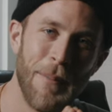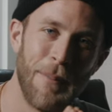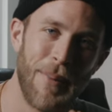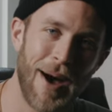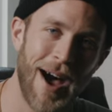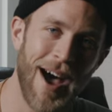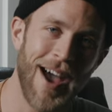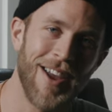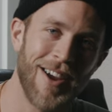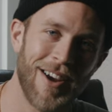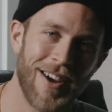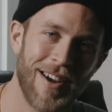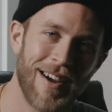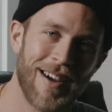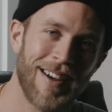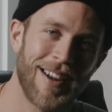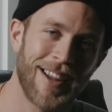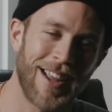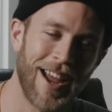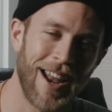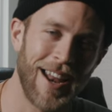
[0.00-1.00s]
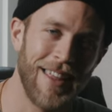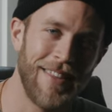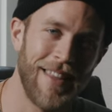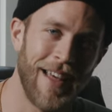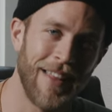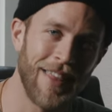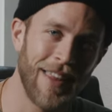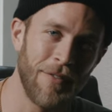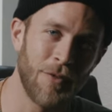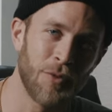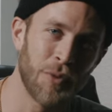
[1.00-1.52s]
by her and kind of in
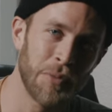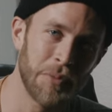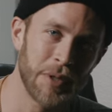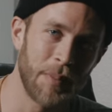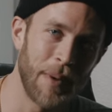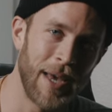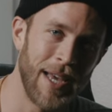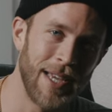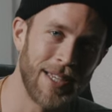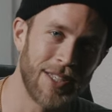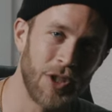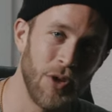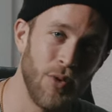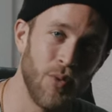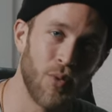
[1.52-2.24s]
that living room space to